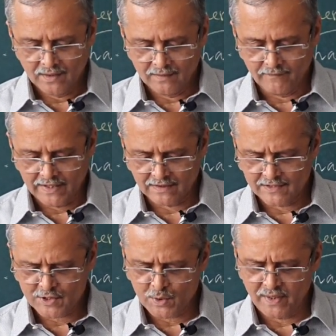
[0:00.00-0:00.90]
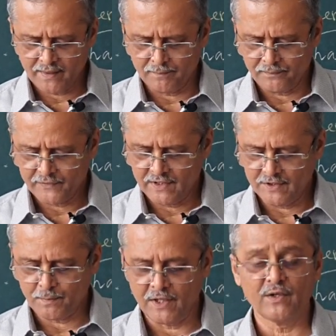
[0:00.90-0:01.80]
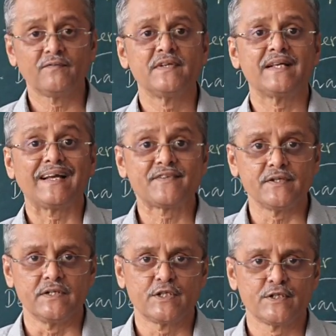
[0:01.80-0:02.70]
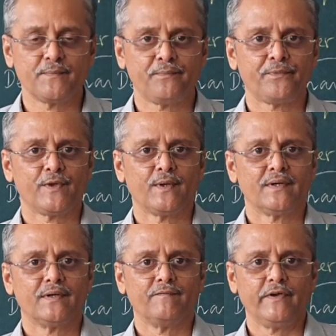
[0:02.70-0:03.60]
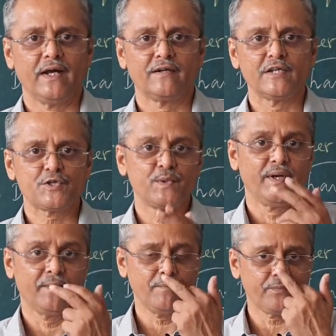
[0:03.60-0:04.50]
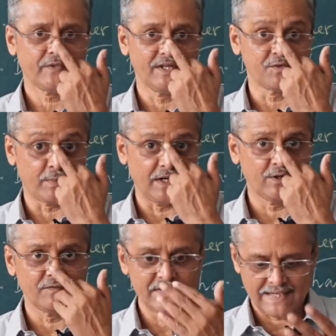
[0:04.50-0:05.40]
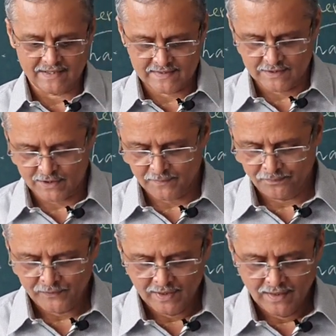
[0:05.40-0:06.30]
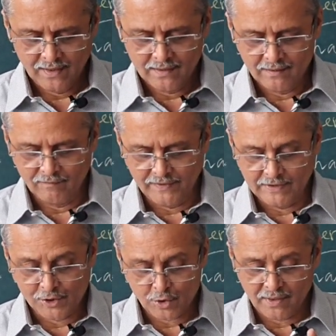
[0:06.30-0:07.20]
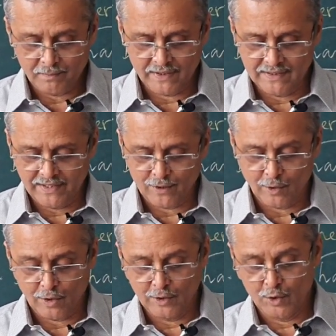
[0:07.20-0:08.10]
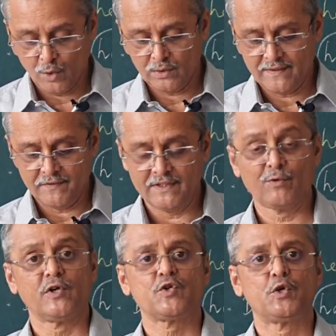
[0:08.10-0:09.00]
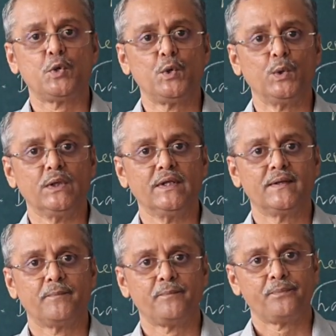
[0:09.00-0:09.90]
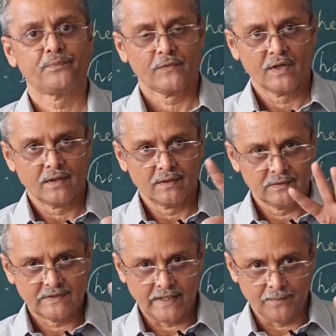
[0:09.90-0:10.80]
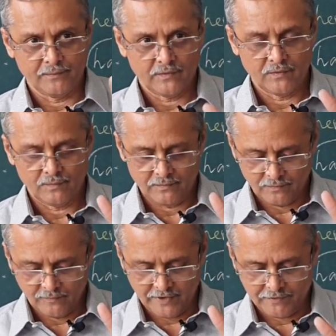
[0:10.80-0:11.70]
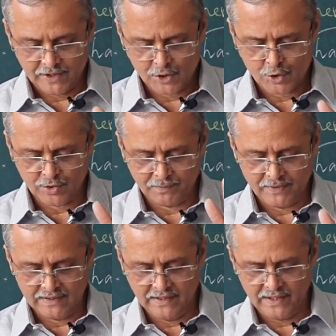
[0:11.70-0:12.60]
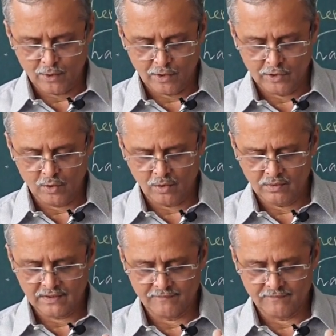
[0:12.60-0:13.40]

We understood him in spite of his accent. We understood him in spite of his accent. We went on a picnic although the weather was cool. See, we went on a picnic although the